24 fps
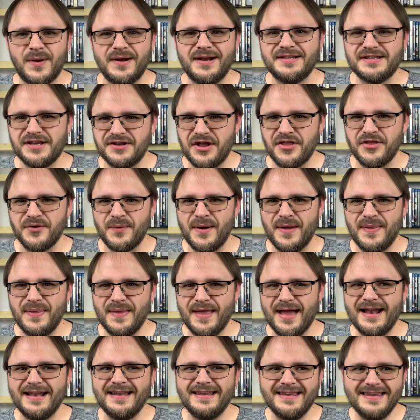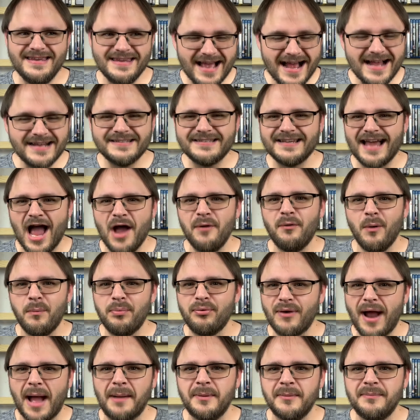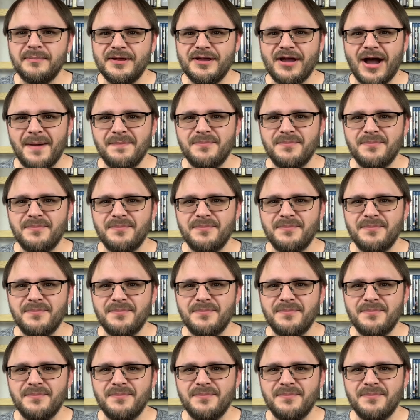one is another one that, yes, I will probably